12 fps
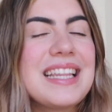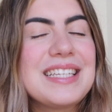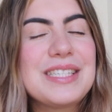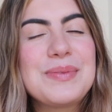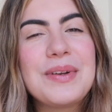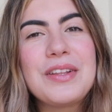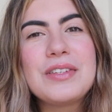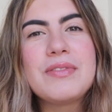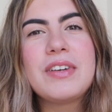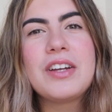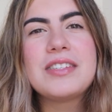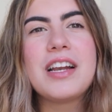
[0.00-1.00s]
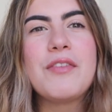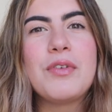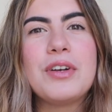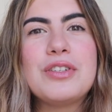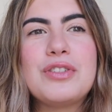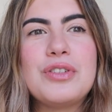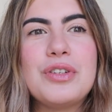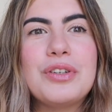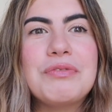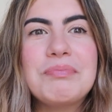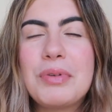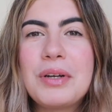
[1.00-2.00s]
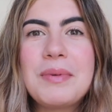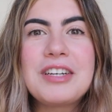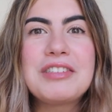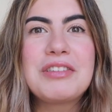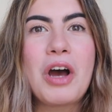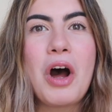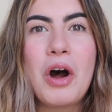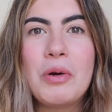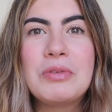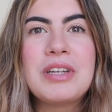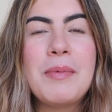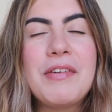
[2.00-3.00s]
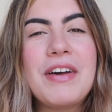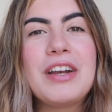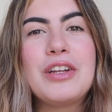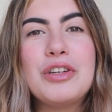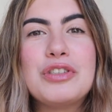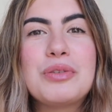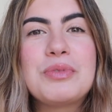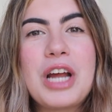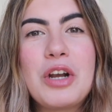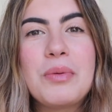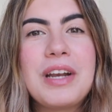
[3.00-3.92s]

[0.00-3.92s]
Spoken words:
This is one of those videos that I've wanted to do pretty much the whole time I've had a YouTube channel,